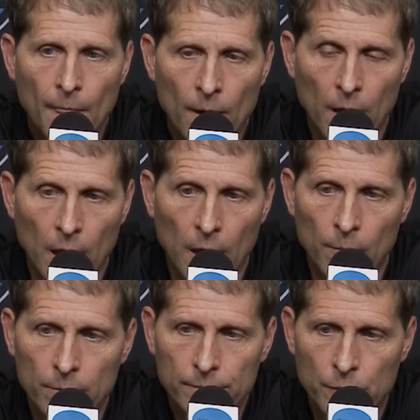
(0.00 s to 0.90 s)

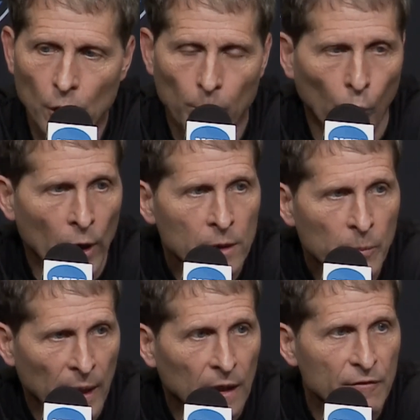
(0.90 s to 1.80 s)
Um, you know, point and
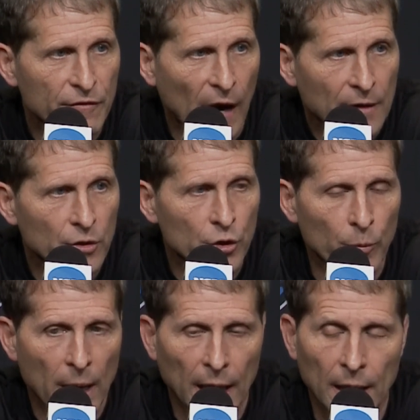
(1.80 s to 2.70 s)
pick and finding your
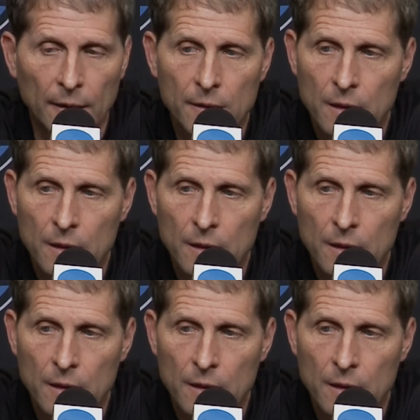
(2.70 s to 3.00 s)
man.